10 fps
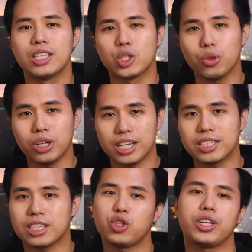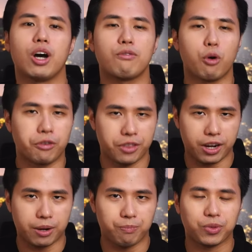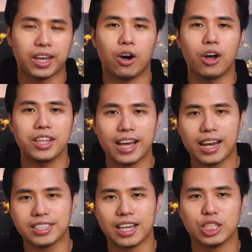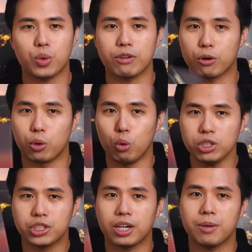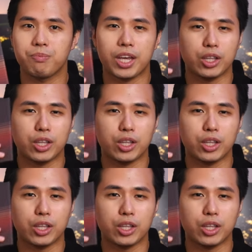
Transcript: So there is a trade-off over there. On the Galaxy S24 Ultra,